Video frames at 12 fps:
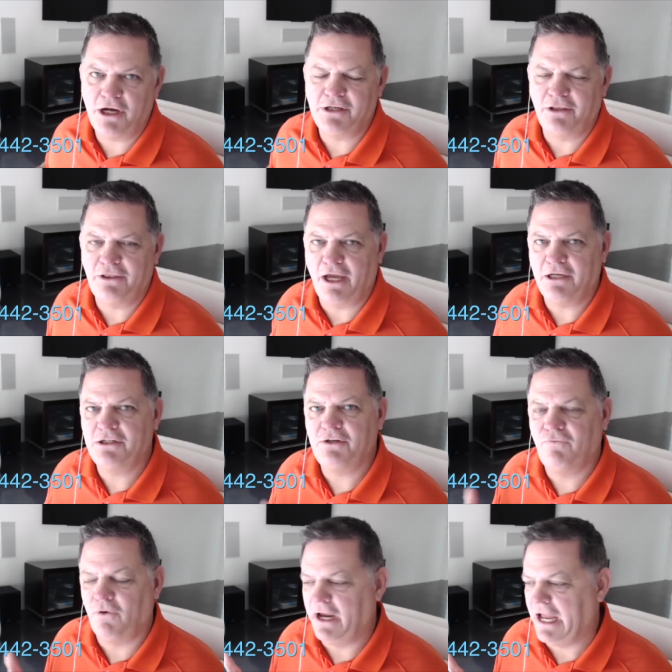Jason,
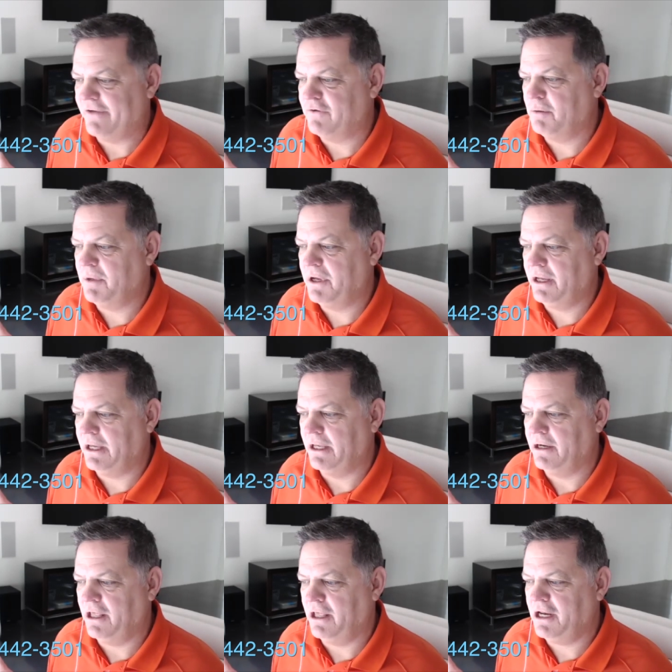thanks for having
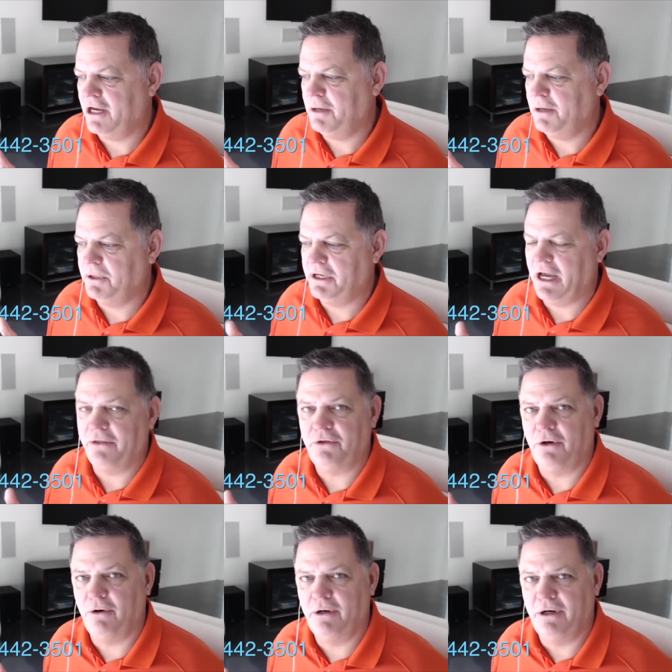me. And anybody out
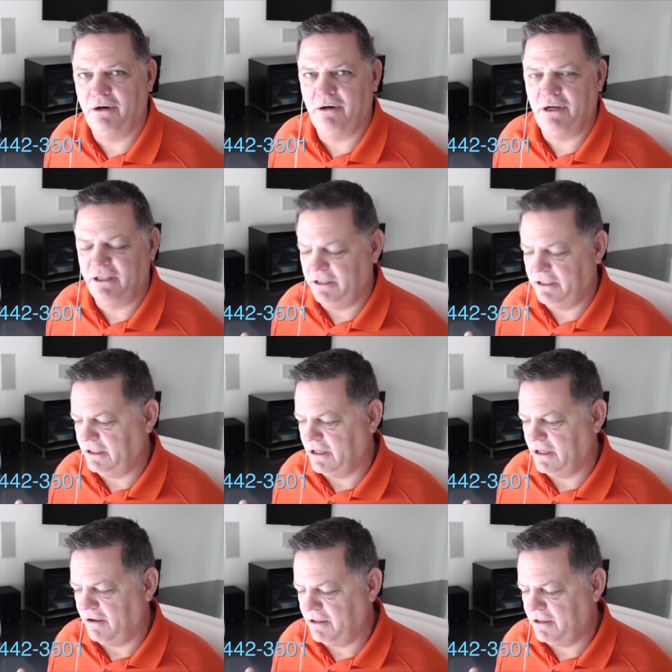there here in the
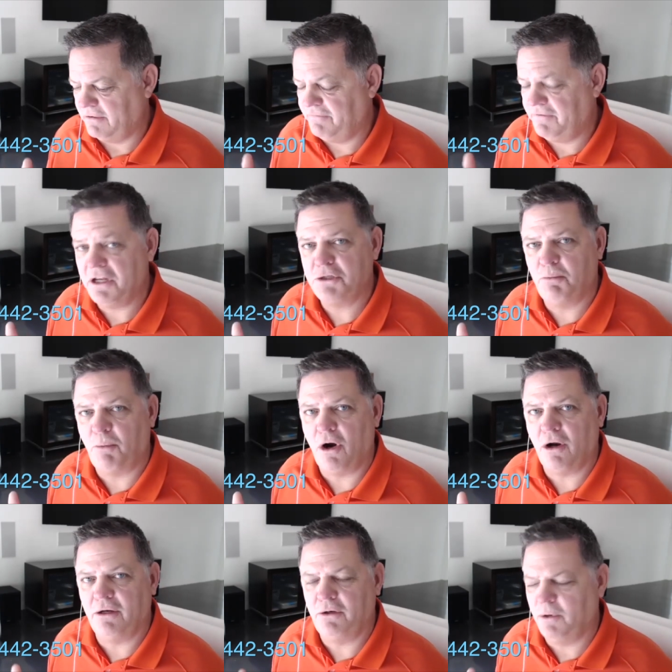uh, in the Phoenix
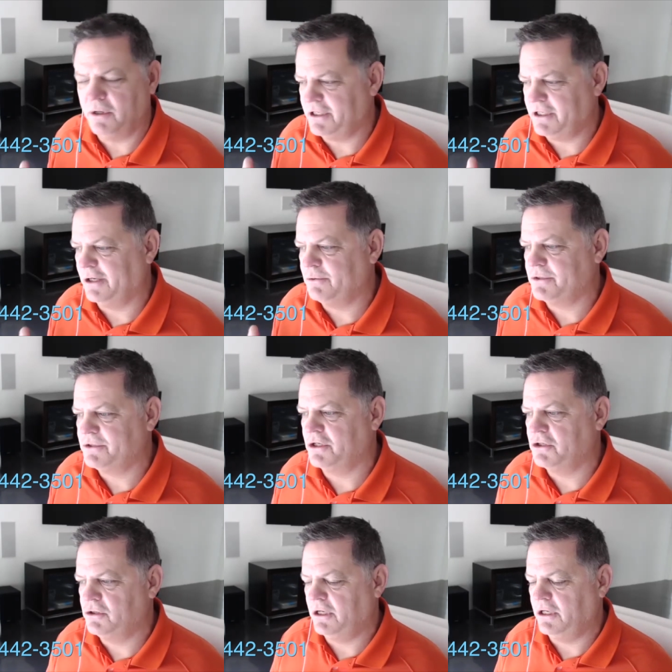market who has interest
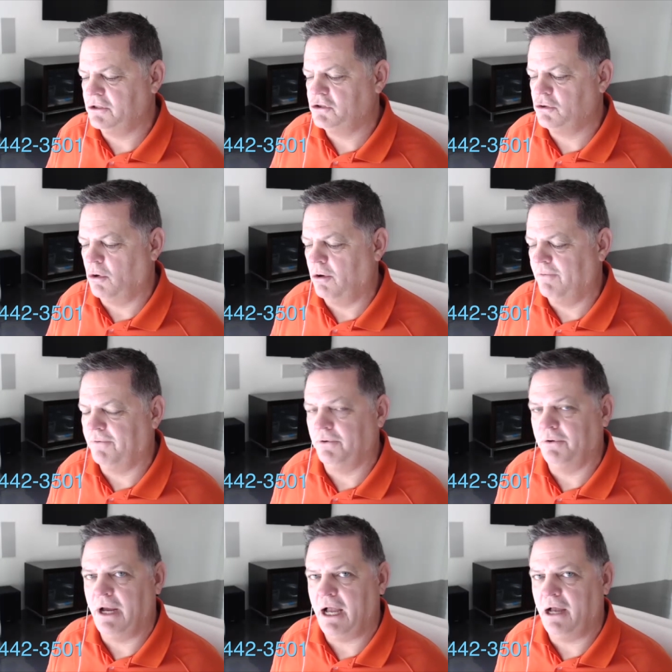in, in solar for
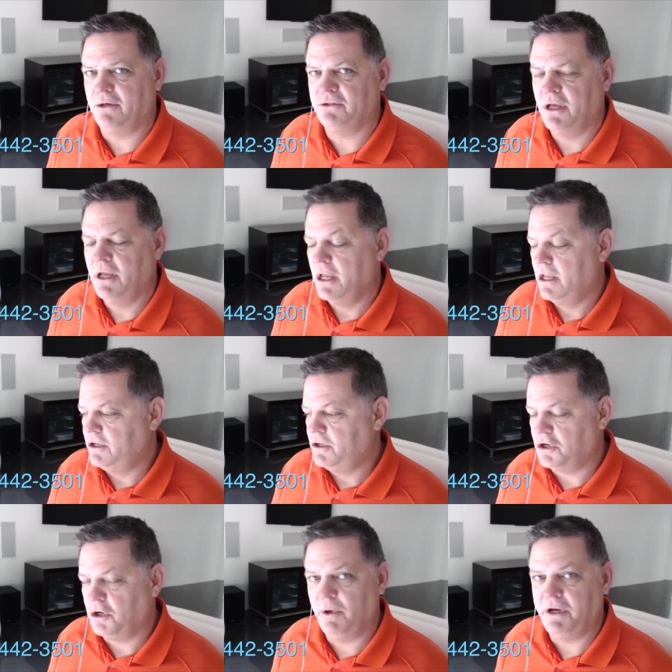their house,
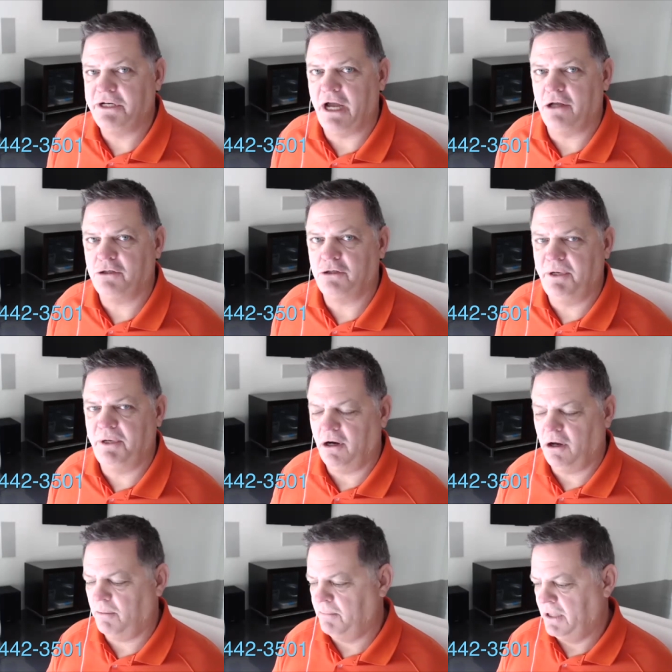you can reach out to me and
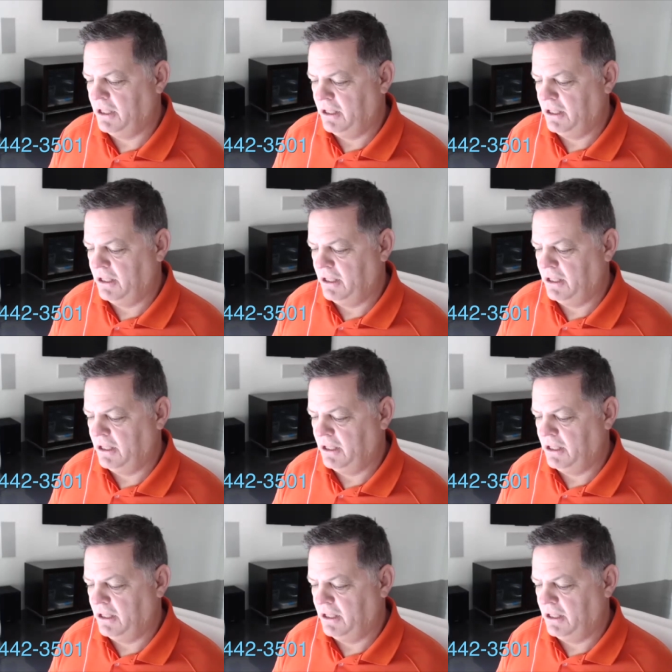I'll